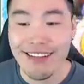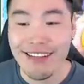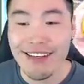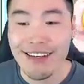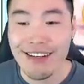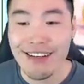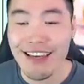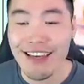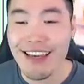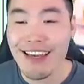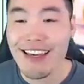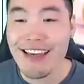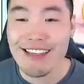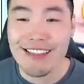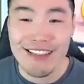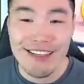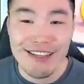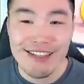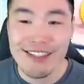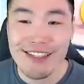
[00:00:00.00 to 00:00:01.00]
Okay, his
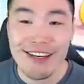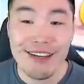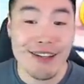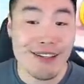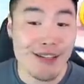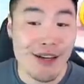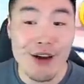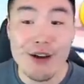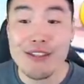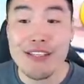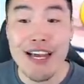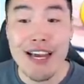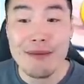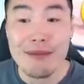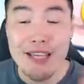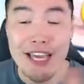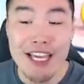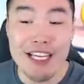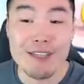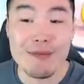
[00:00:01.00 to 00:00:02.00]
leader skill is all types,
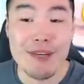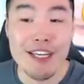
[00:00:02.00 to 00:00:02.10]
HP,